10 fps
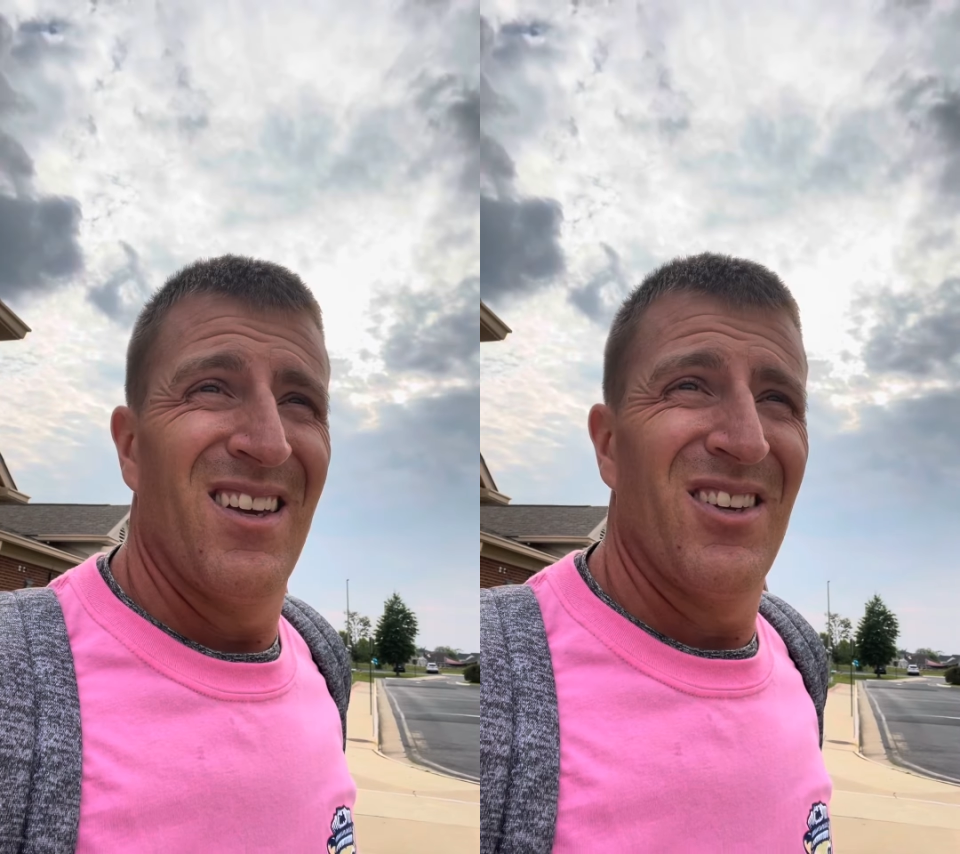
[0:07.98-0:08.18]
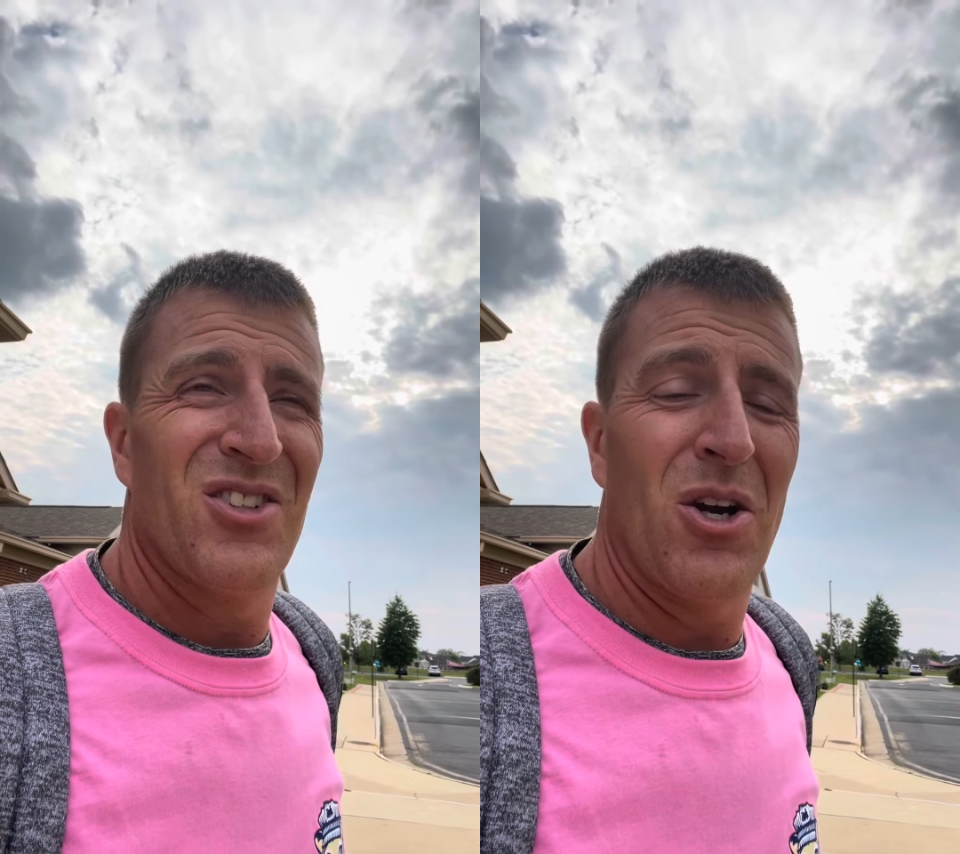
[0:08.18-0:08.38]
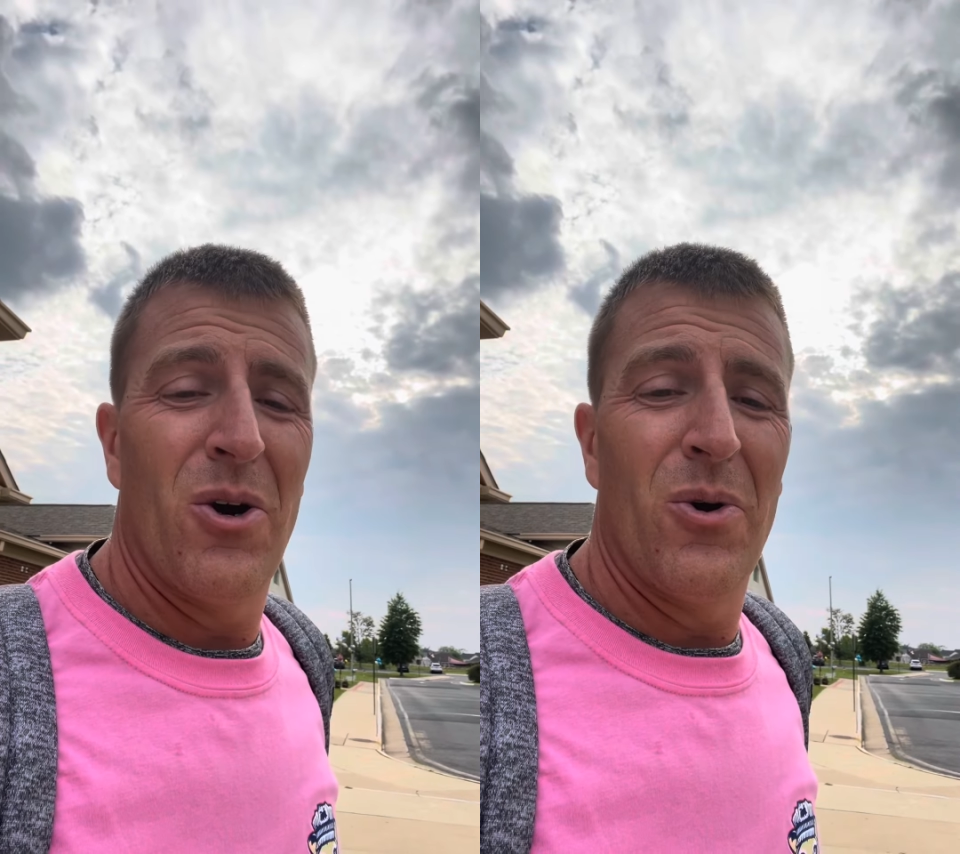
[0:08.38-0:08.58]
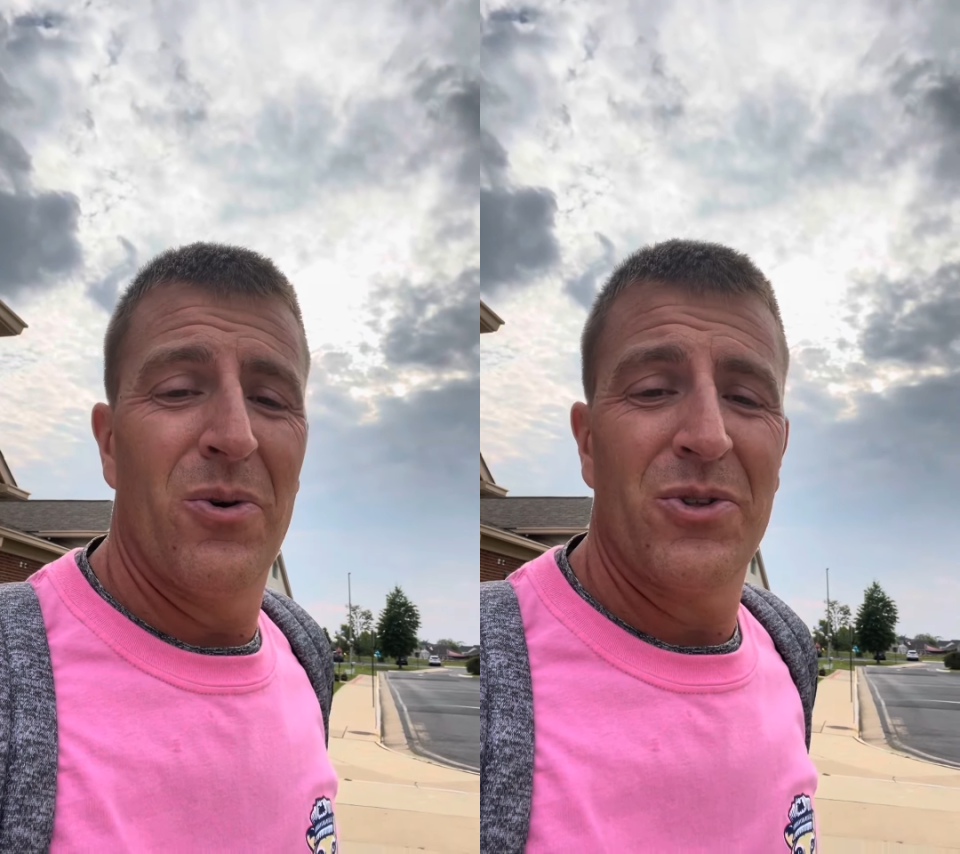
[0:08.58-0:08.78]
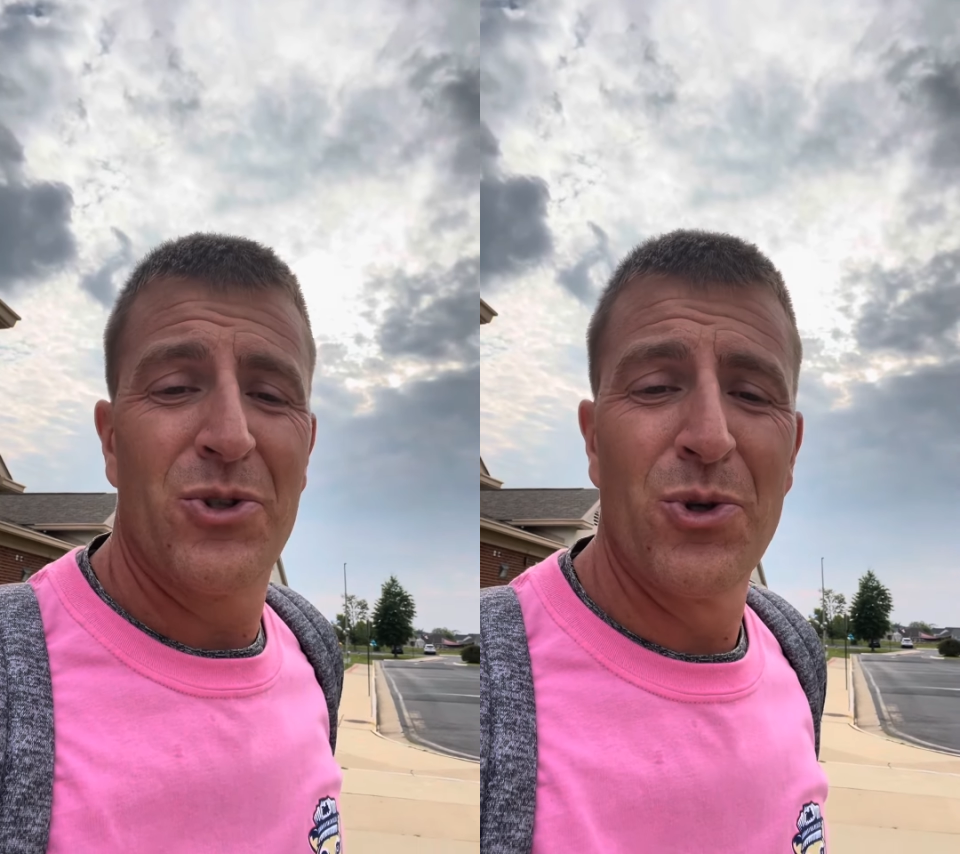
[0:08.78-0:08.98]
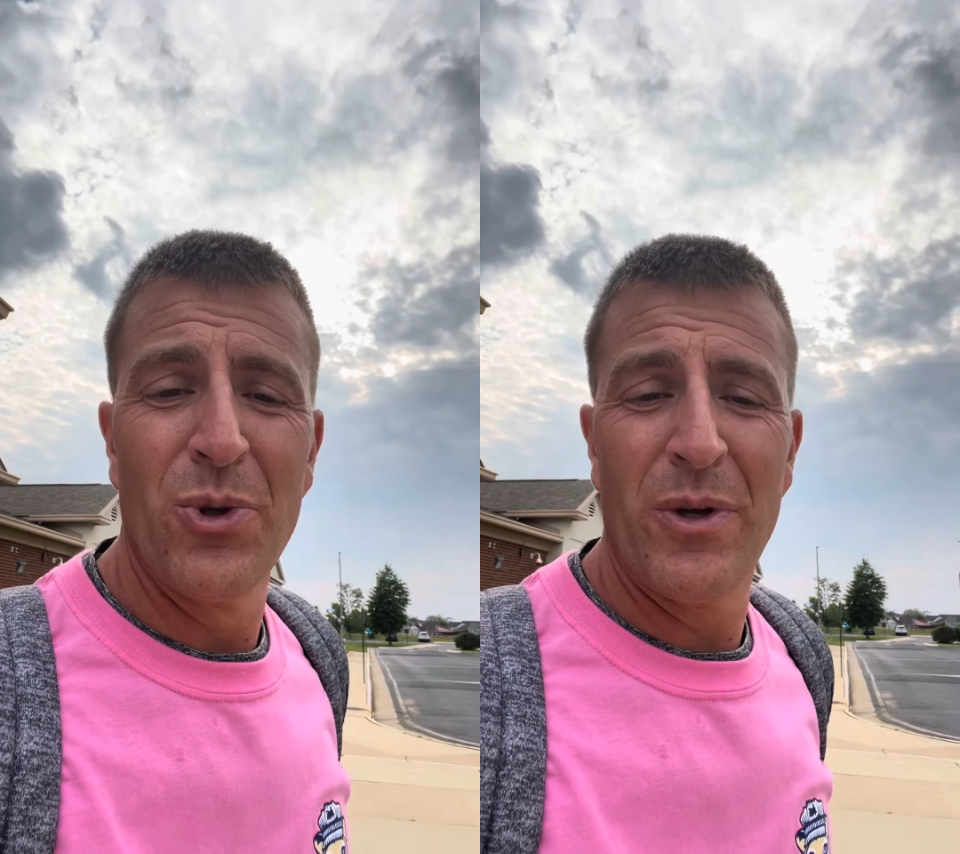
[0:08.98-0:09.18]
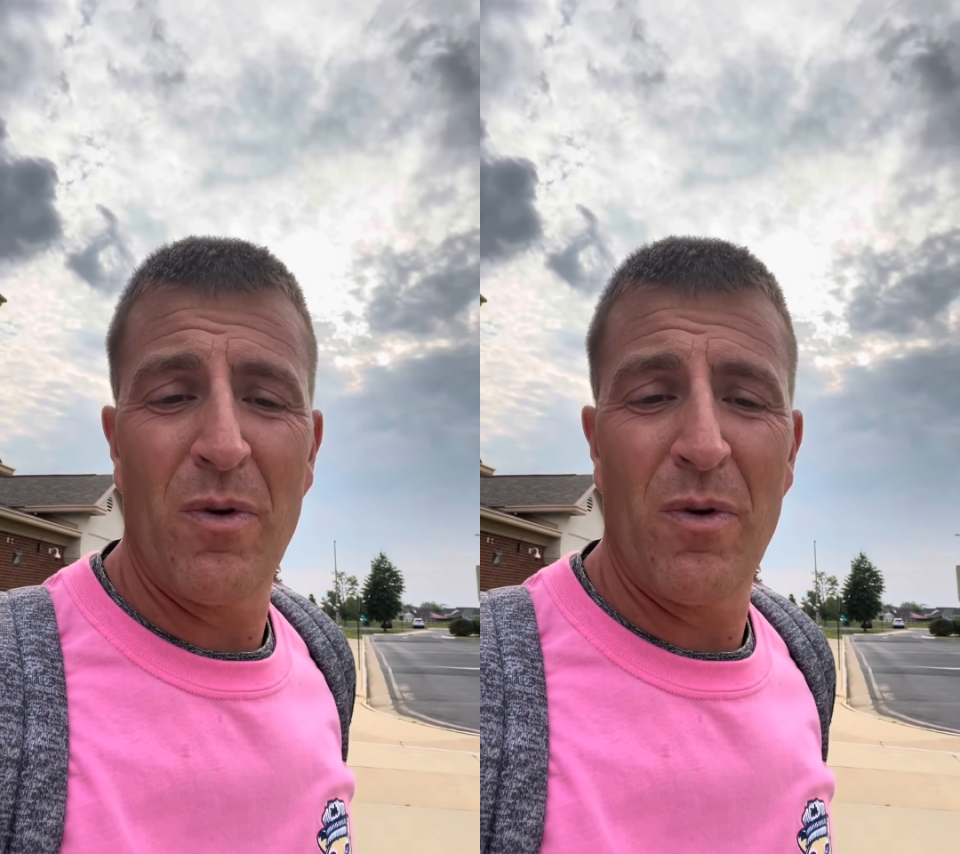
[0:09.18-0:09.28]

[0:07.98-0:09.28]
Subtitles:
So truly